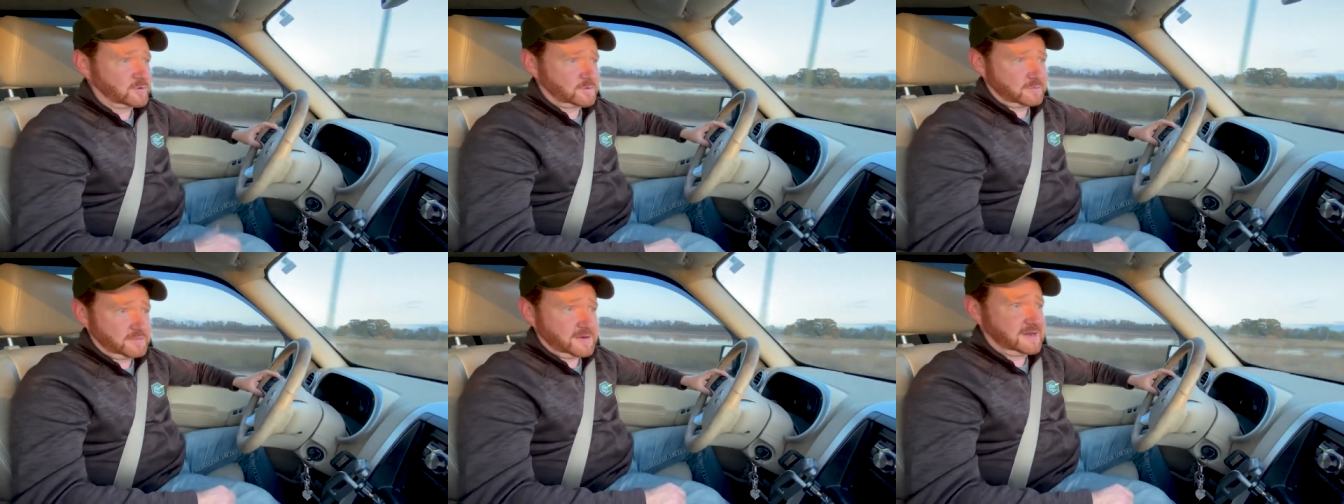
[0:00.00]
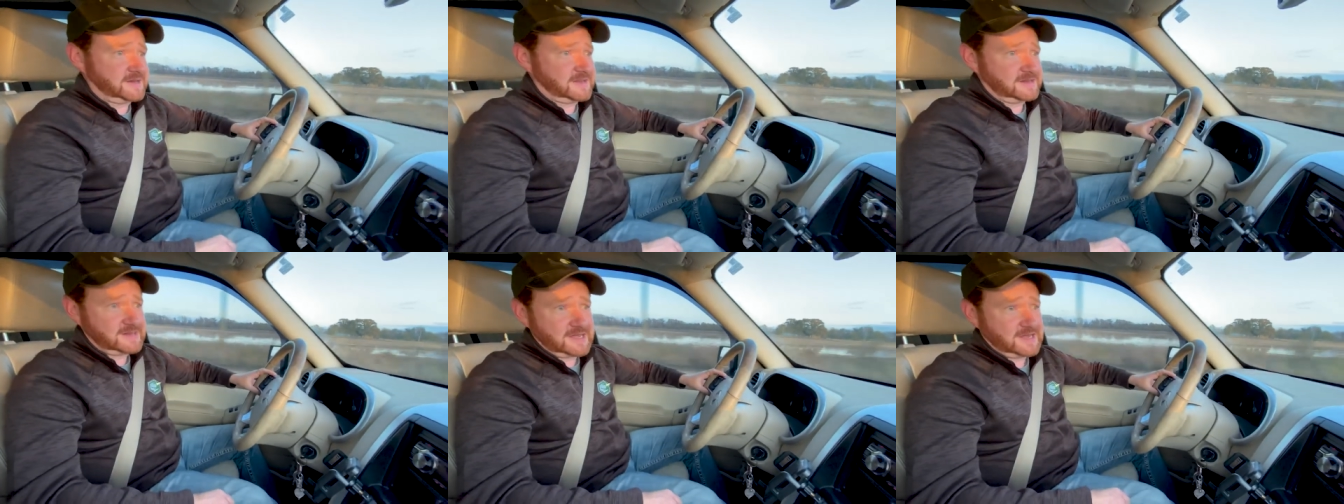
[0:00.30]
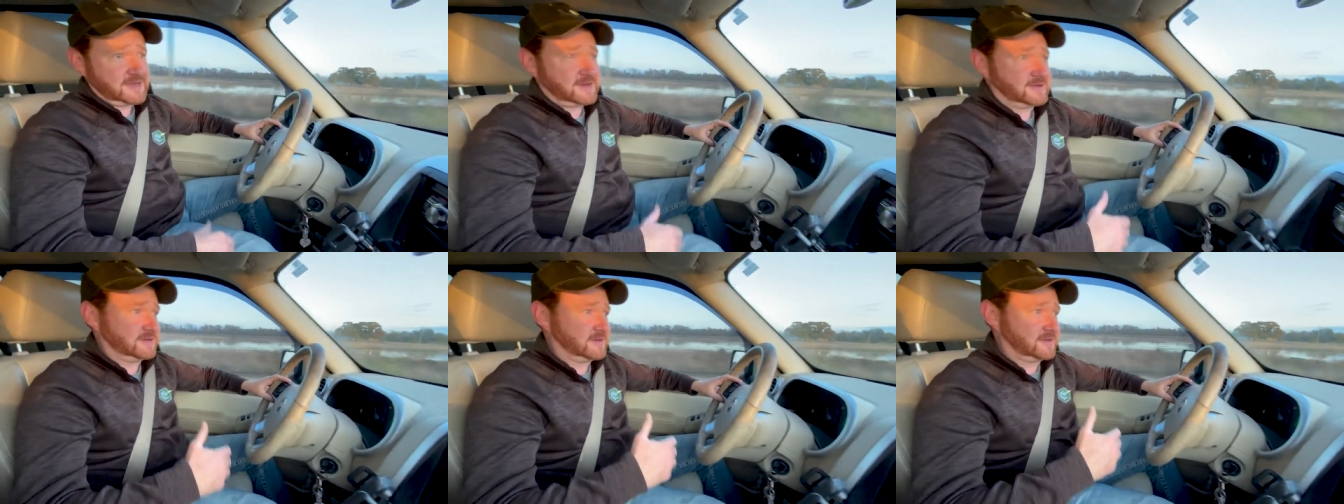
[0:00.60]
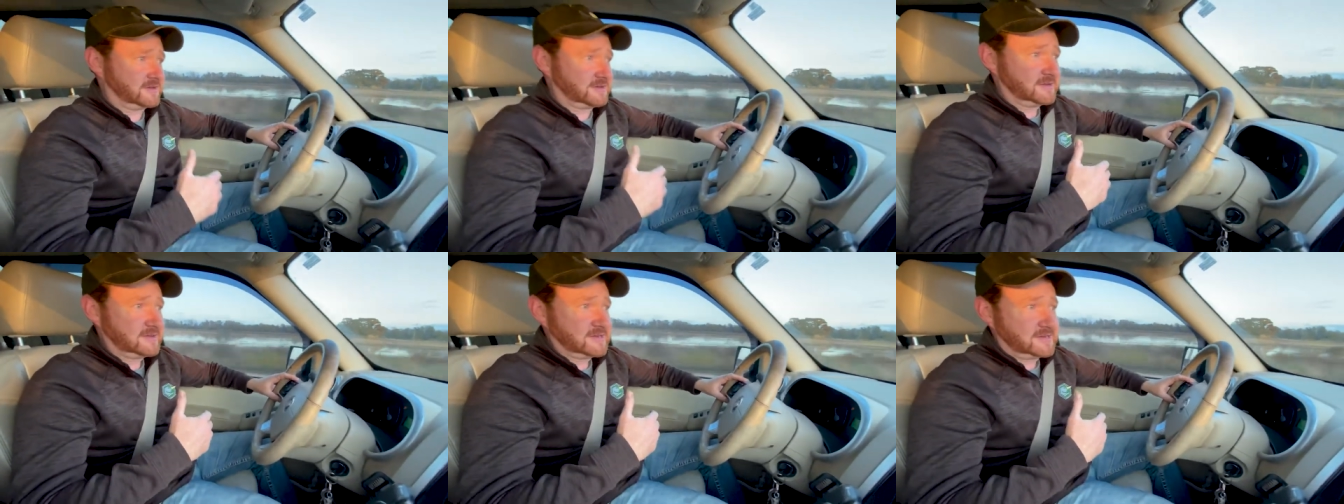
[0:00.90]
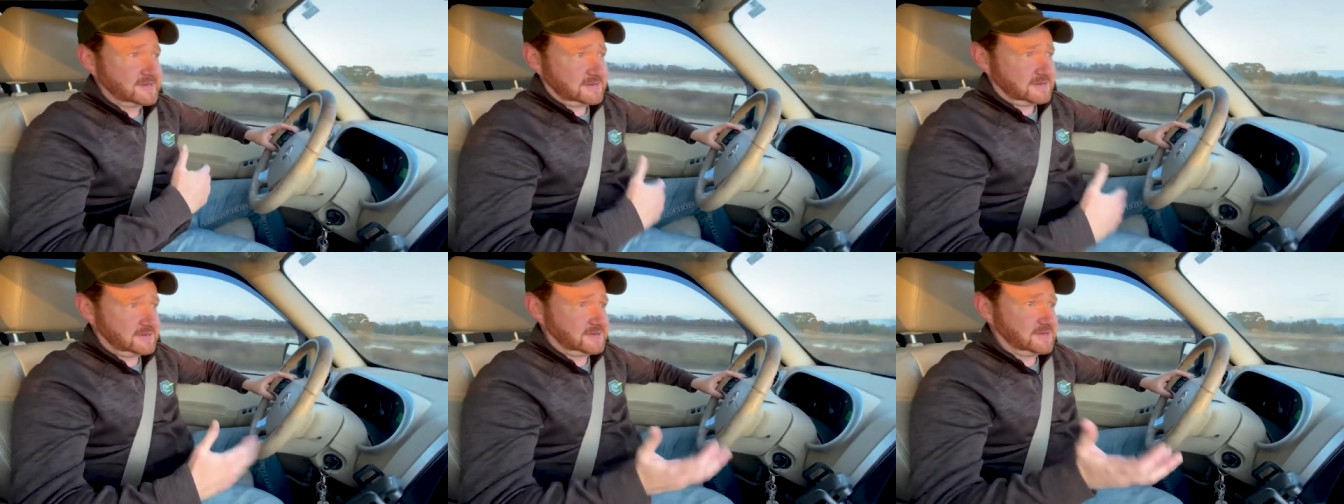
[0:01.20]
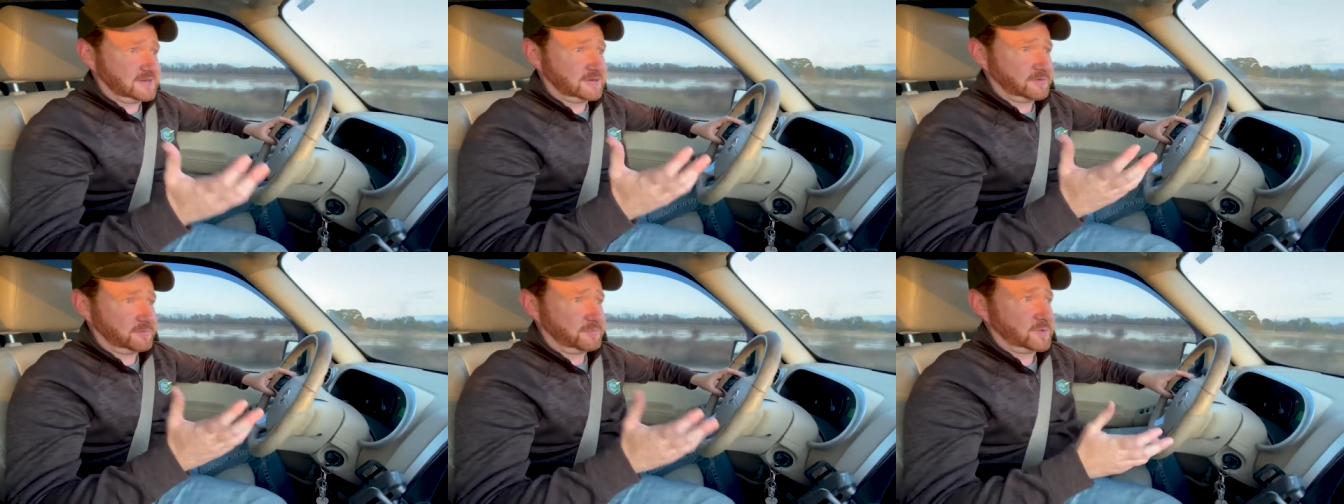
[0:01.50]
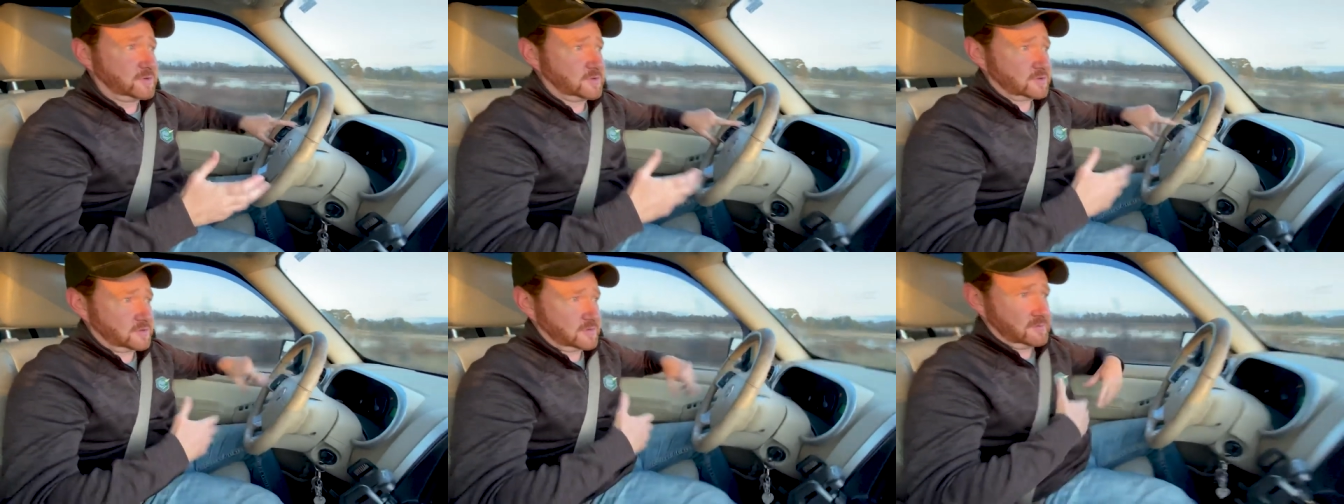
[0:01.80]
her body down and you know
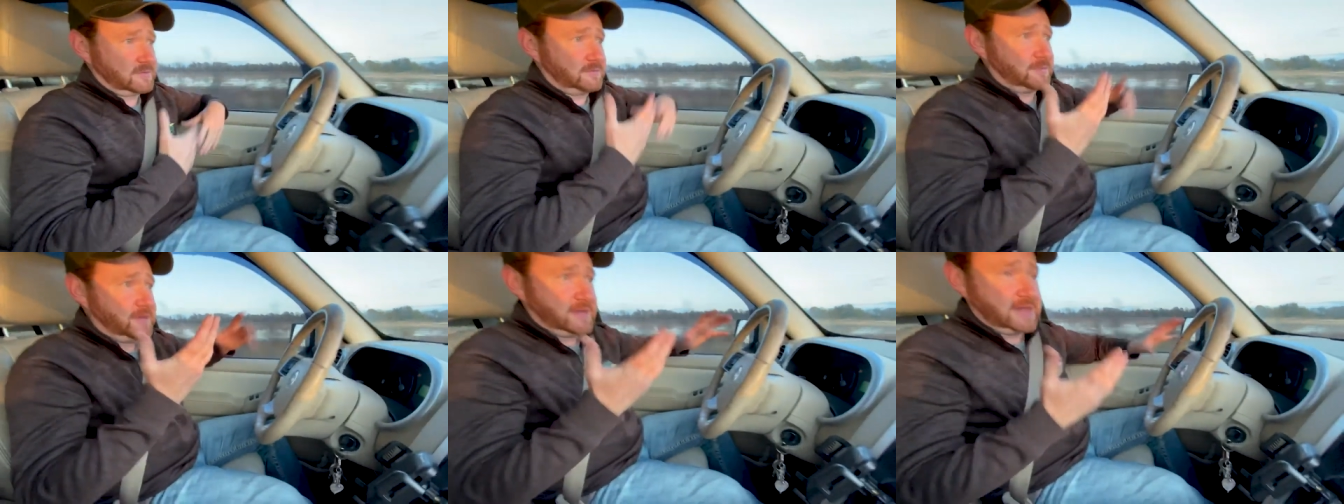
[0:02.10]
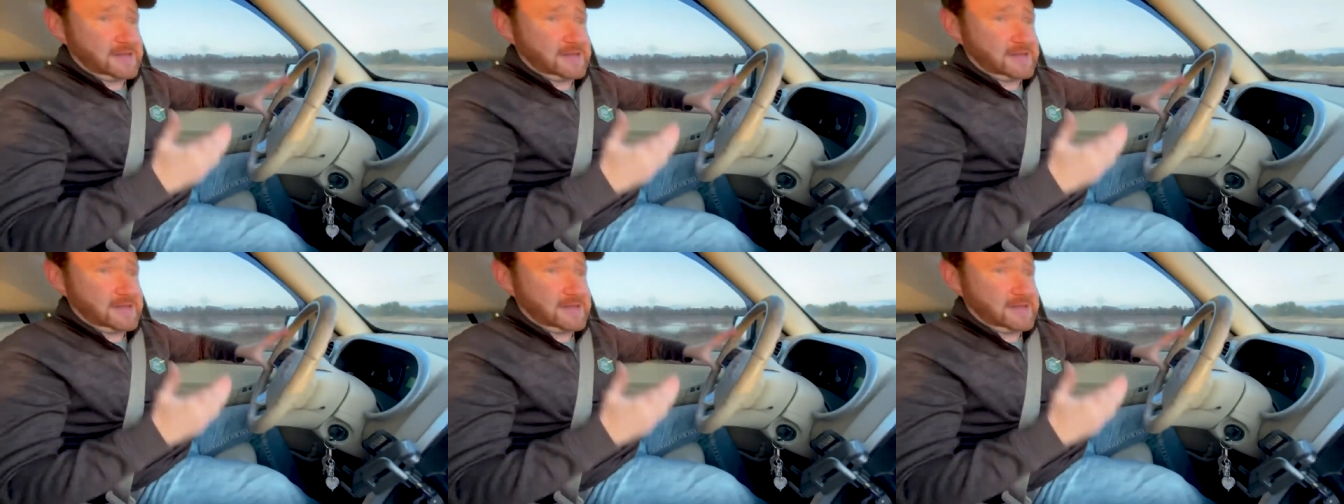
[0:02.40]
pull her